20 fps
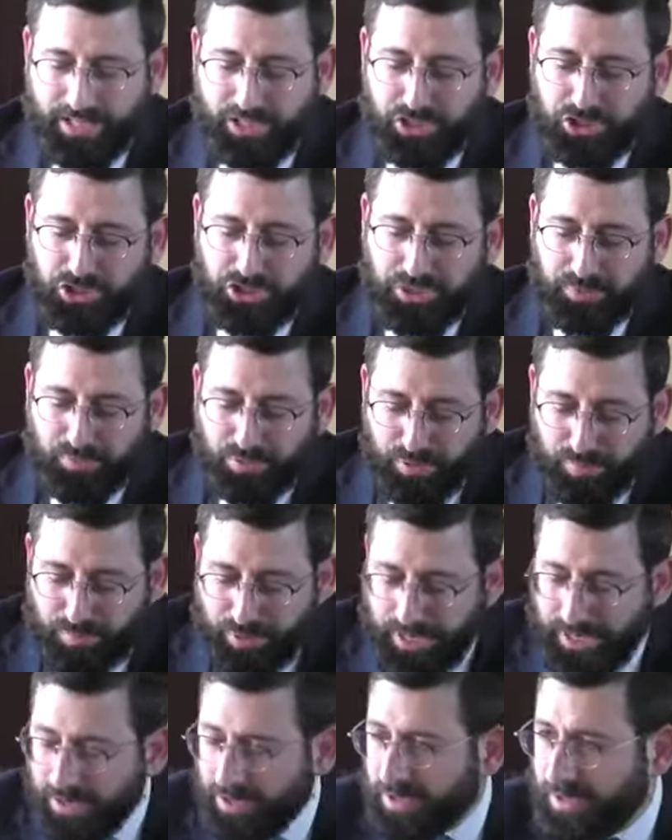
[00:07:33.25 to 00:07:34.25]
She
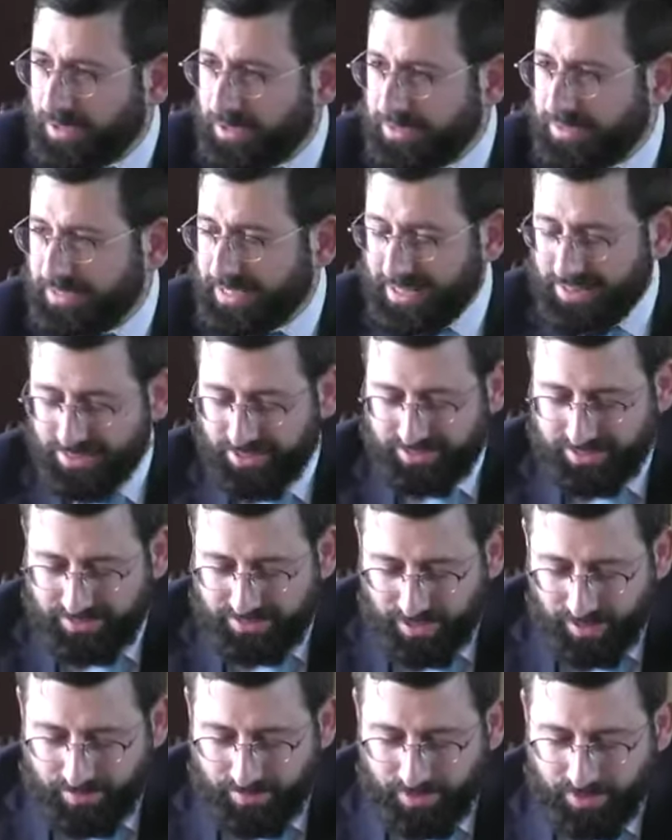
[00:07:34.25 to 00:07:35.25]
prepares in the
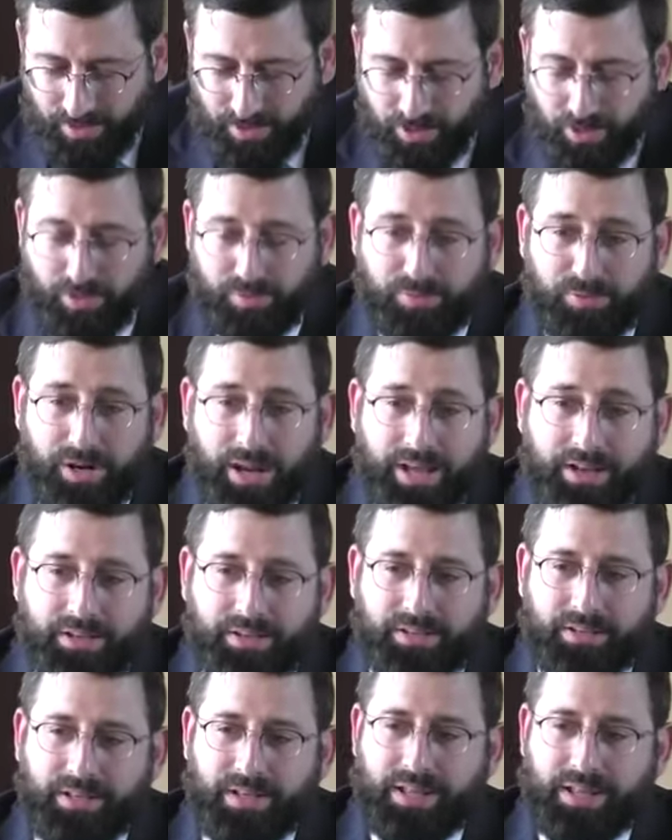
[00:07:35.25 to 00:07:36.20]
summer her bread.